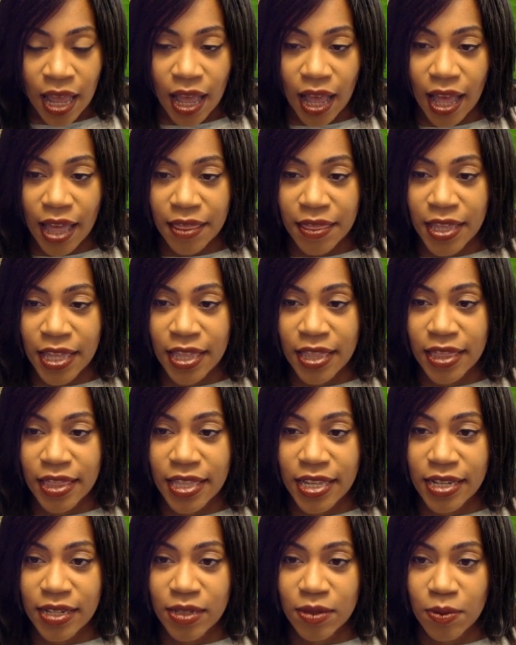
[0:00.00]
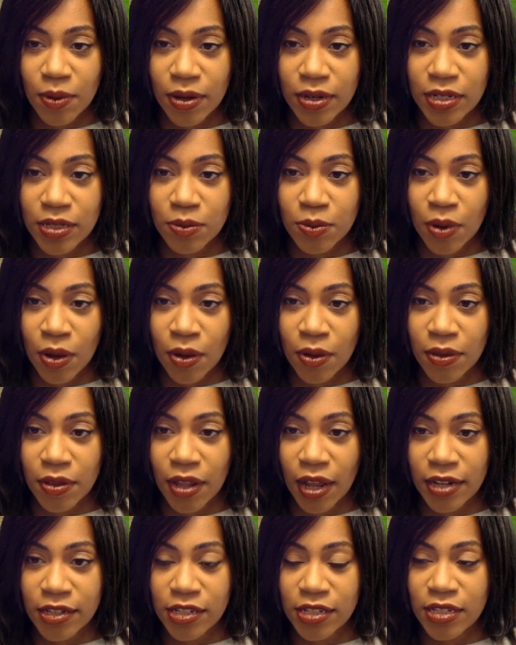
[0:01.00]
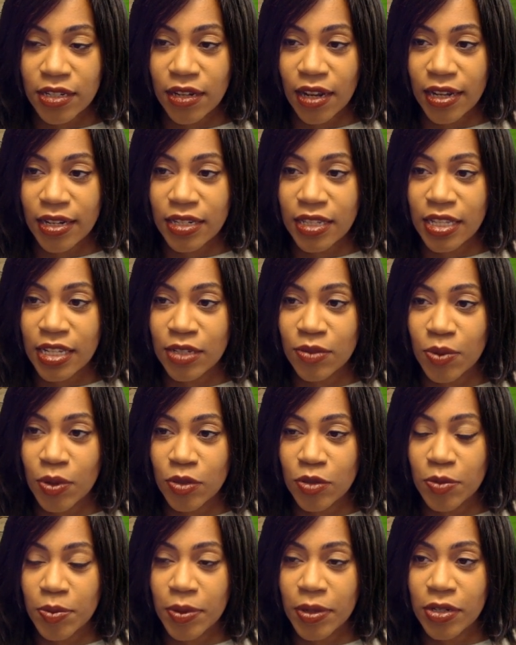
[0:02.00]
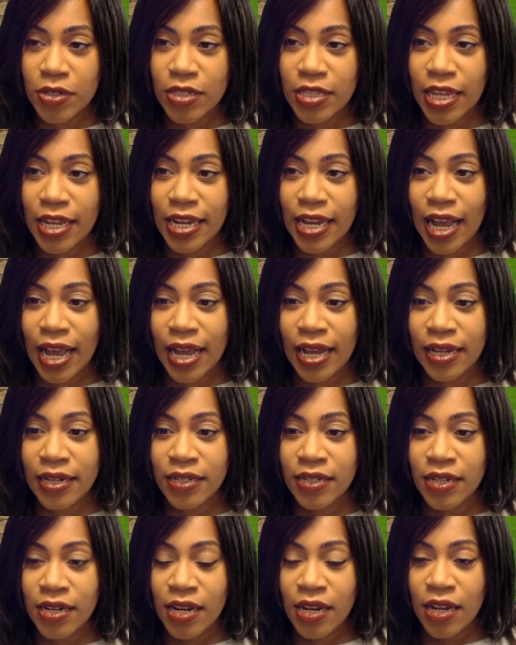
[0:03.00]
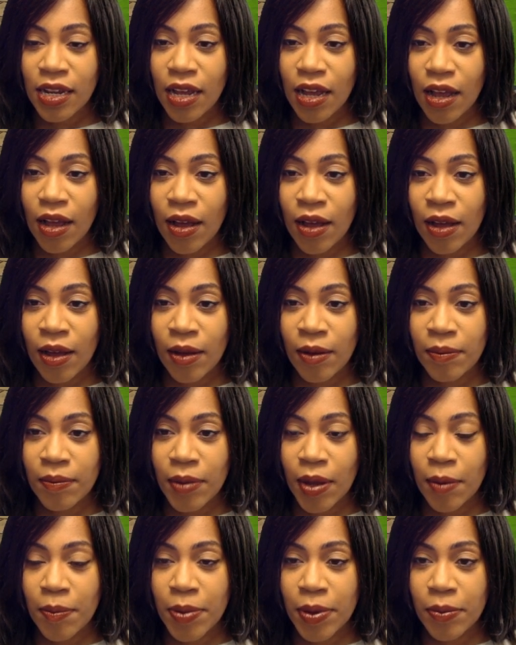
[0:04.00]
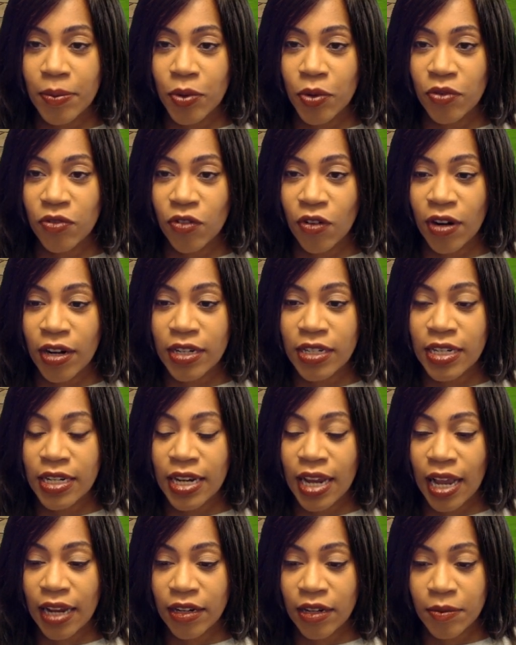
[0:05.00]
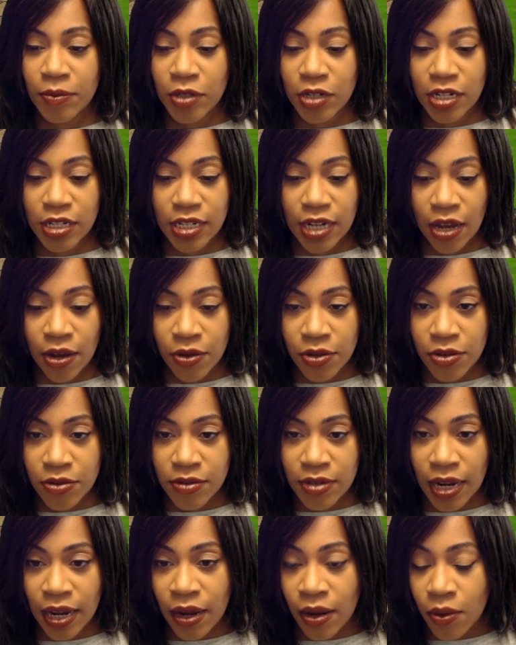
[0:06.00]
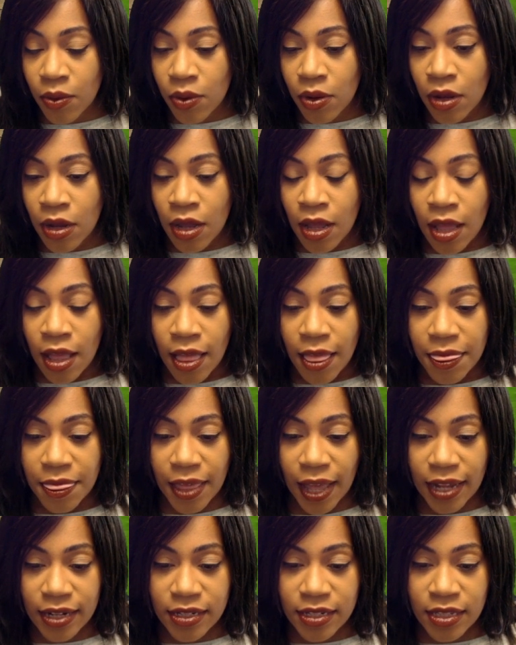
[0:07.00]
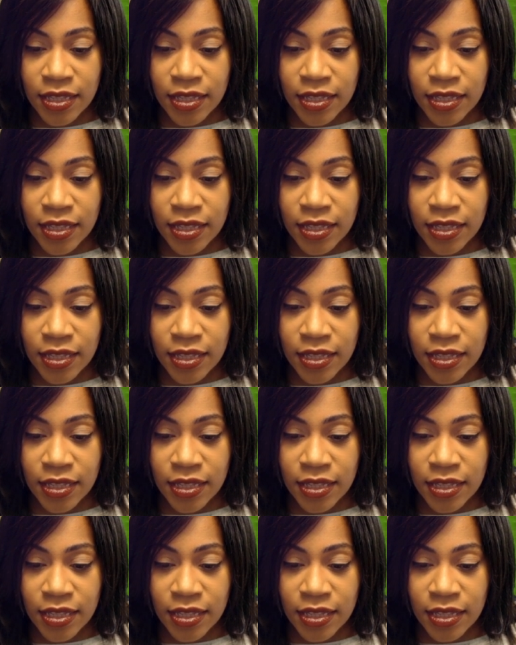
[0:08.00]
And then this one as well. I just liked these ones because they had a bit more variety. And I'm going to tell you now that